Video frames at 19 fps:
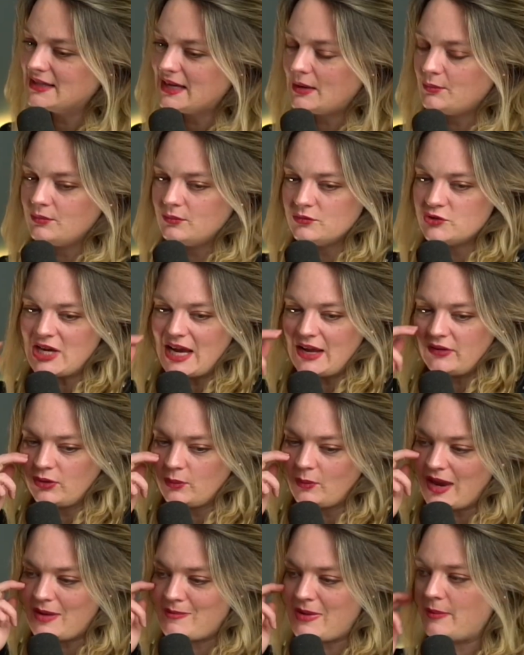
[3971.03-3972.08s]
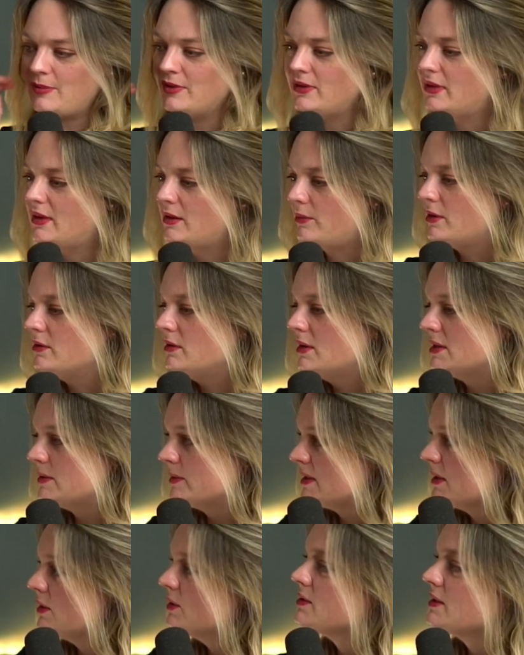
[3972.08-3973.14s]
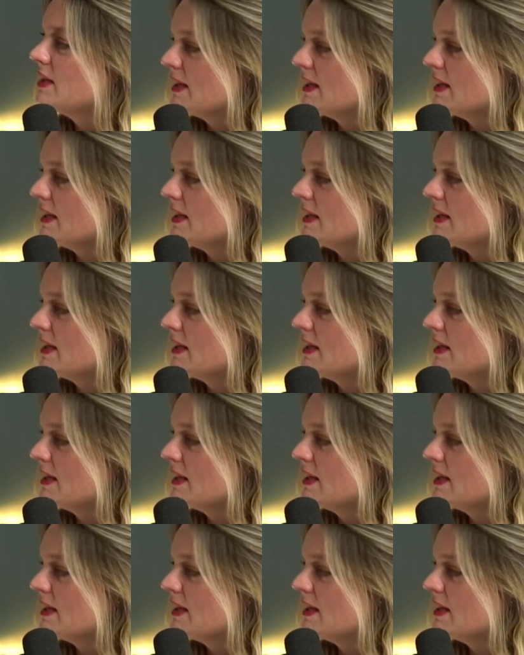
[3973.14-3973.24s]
And Dab chaired the white paper that they wrote as a result.